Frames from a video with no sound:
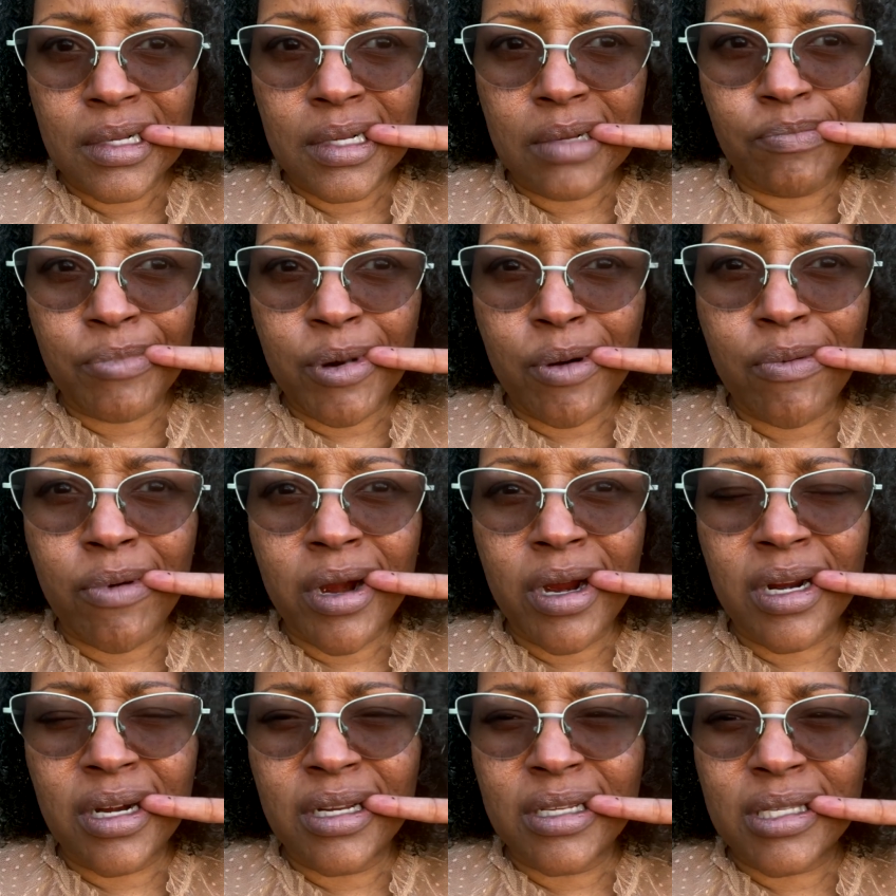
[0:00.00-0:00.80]
but
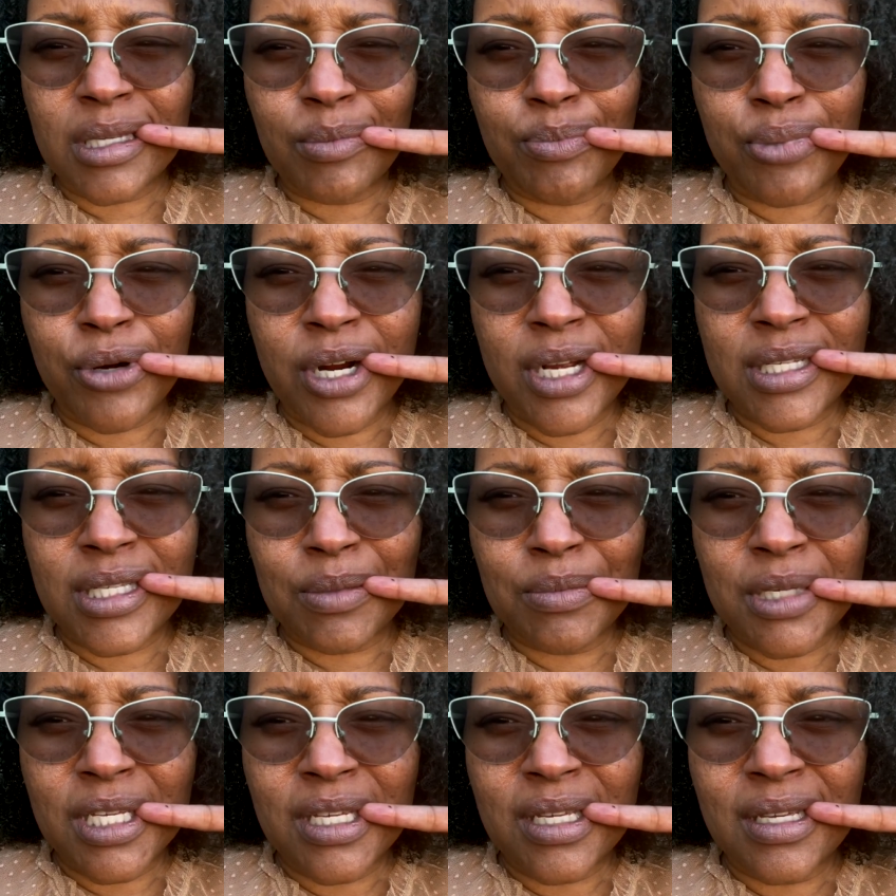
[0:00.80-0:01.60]
we're gonna suppress
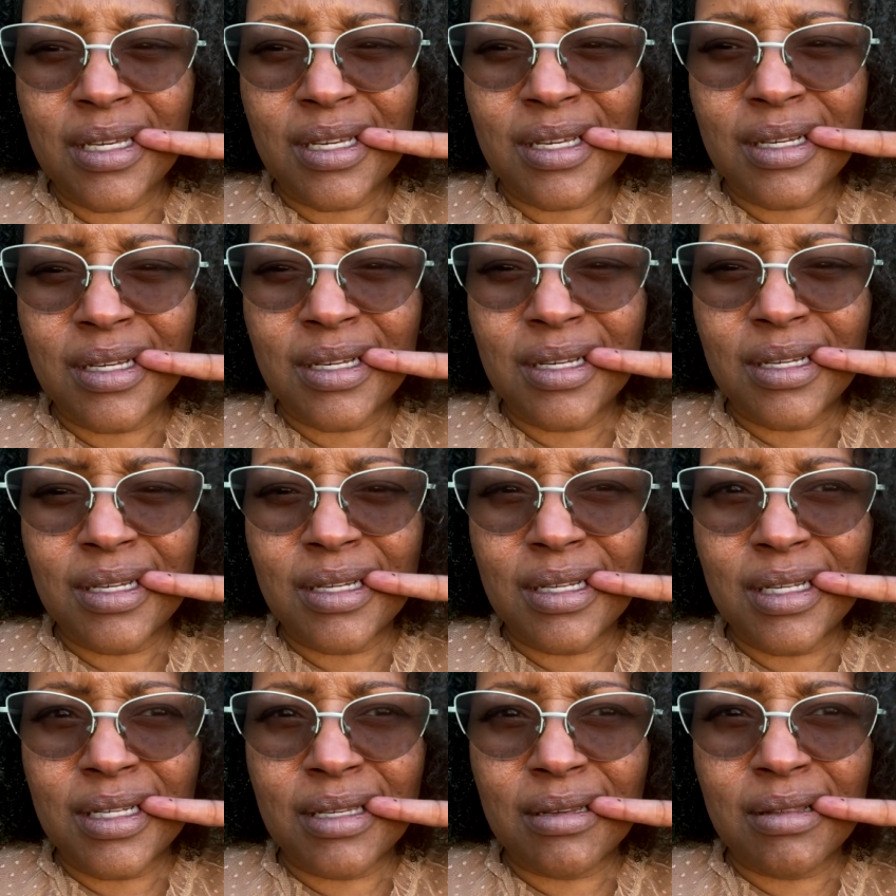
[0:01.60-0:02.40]
me
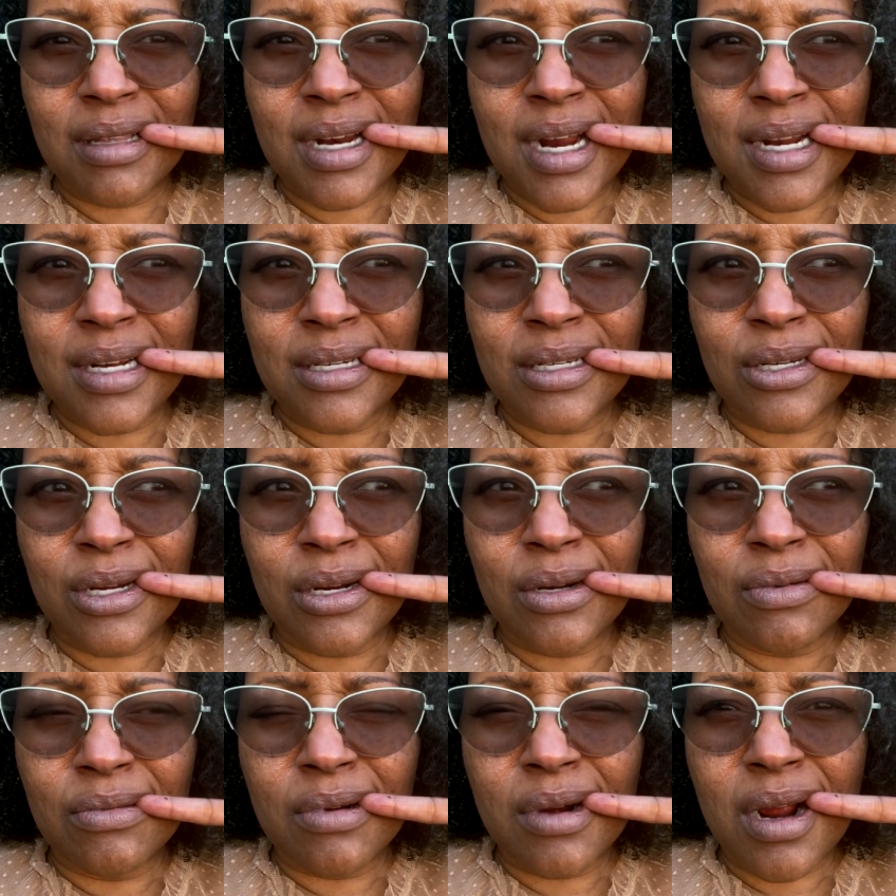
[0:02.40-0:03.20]
so that I
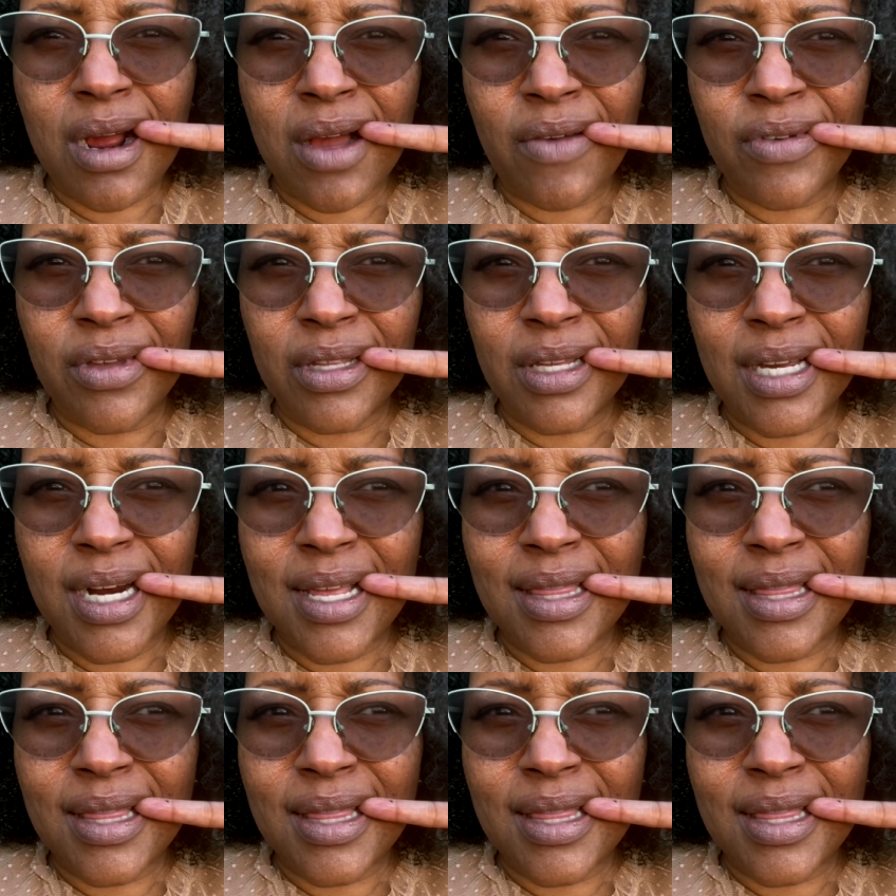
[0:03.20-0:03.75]
don't ovulate.